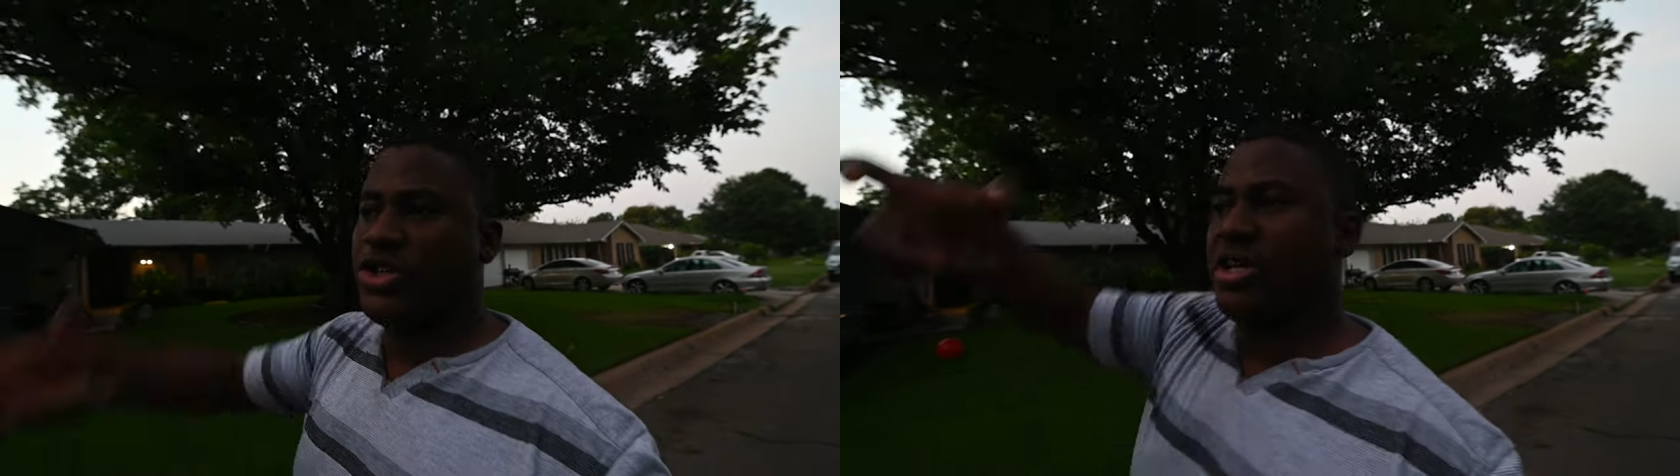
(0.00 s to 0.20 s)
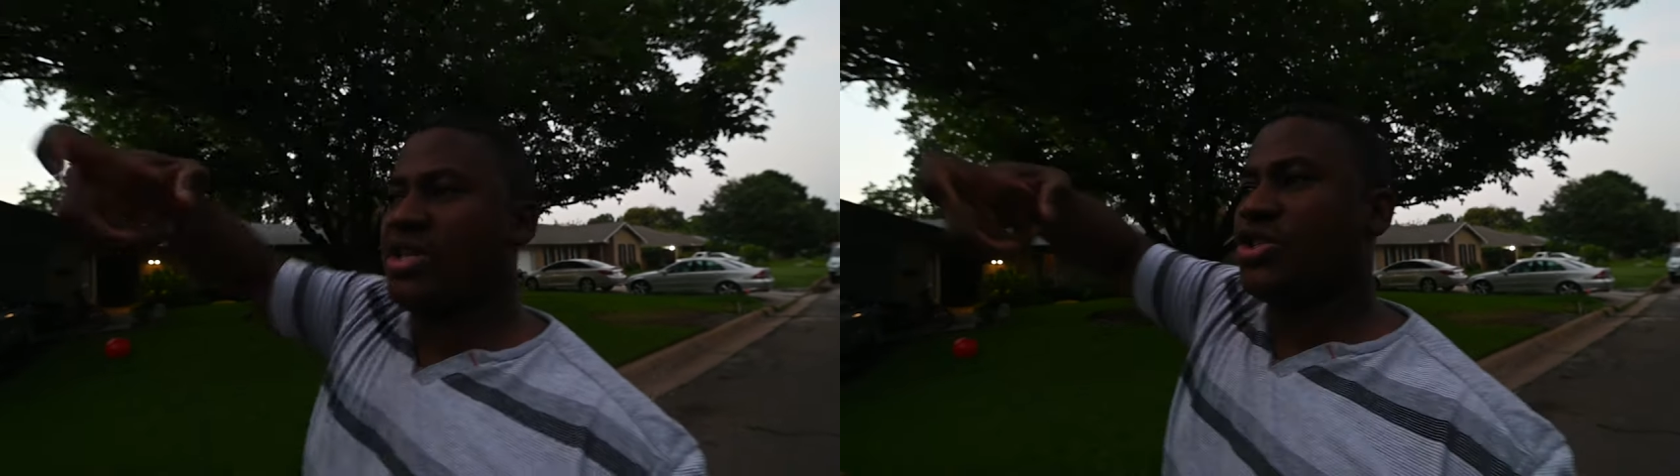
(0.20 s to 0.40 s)

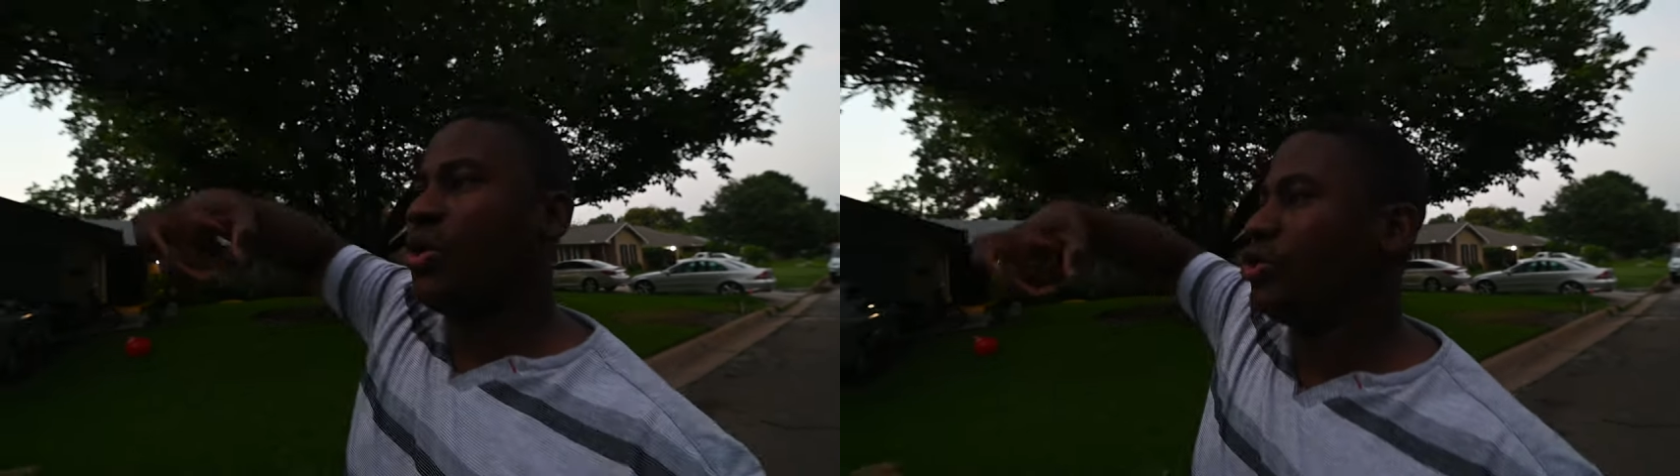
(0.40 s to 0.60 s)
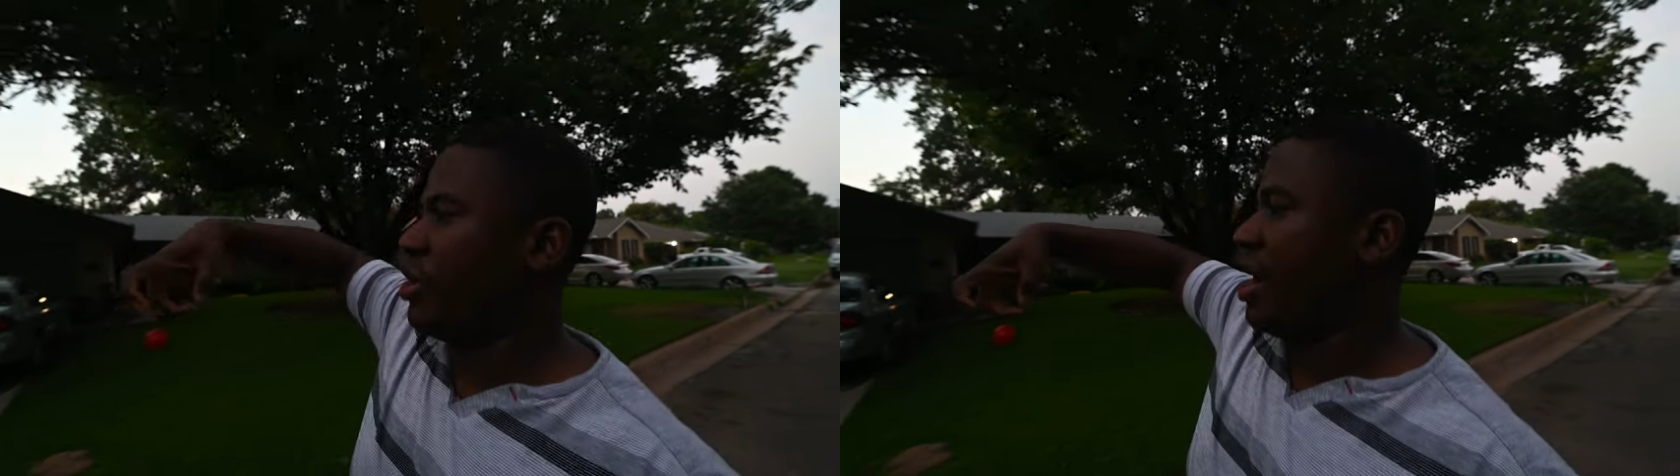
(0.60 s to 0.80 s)
You can just
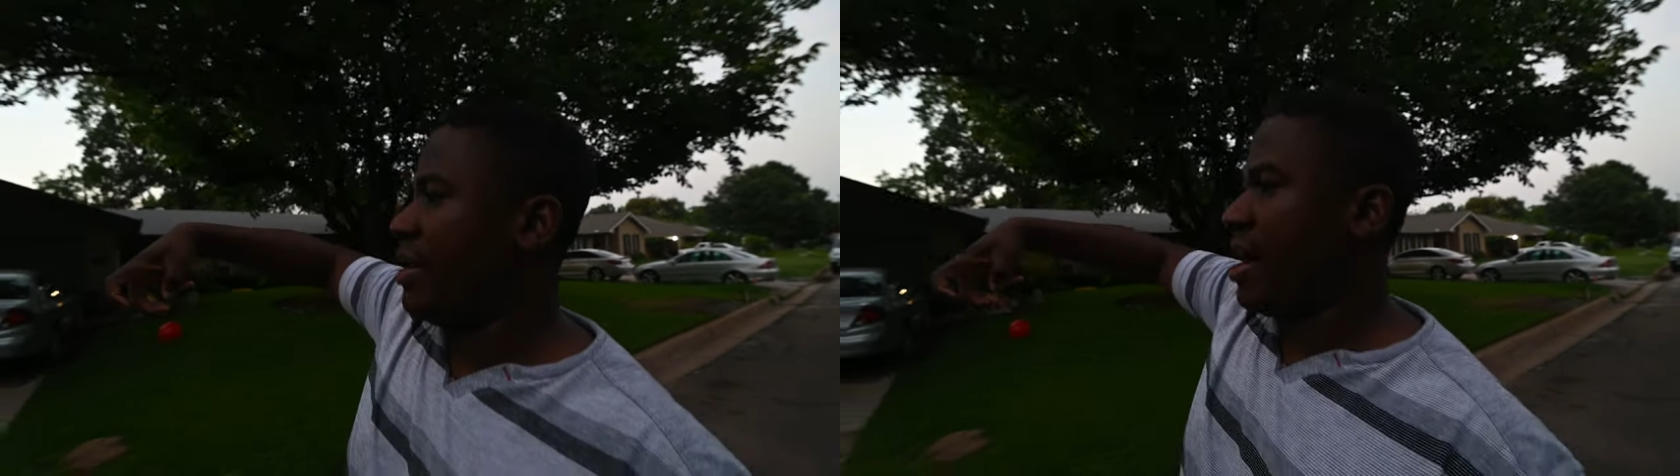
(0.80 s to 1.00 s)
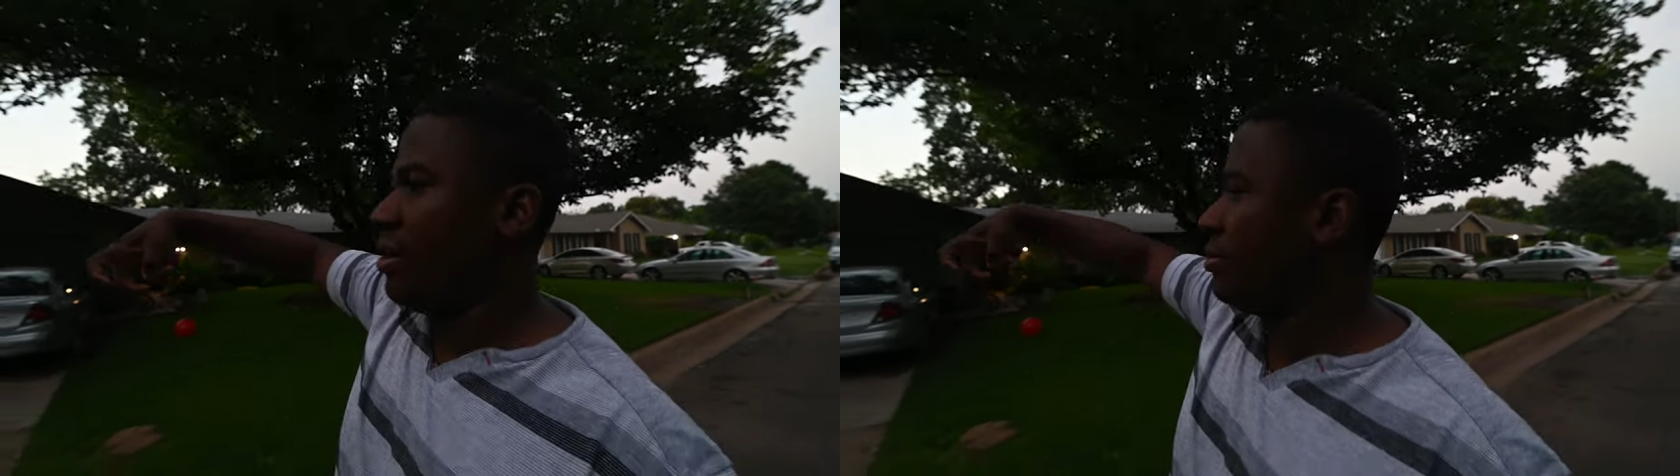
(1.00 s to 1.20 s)
hold your
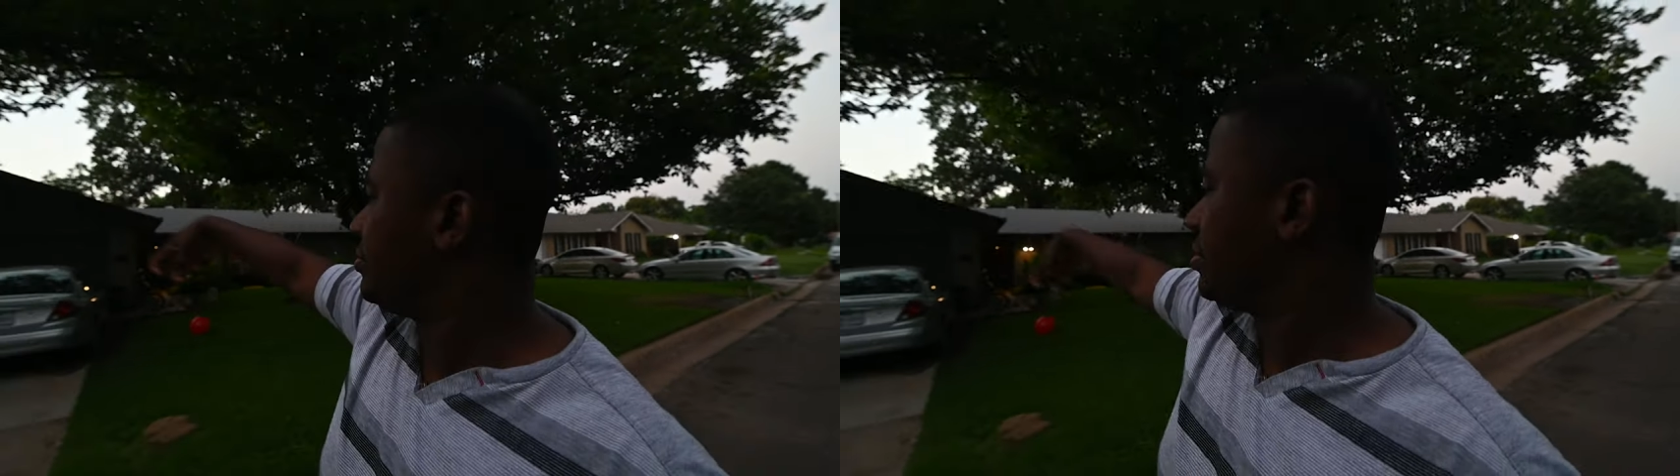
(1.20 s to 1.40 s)
hand out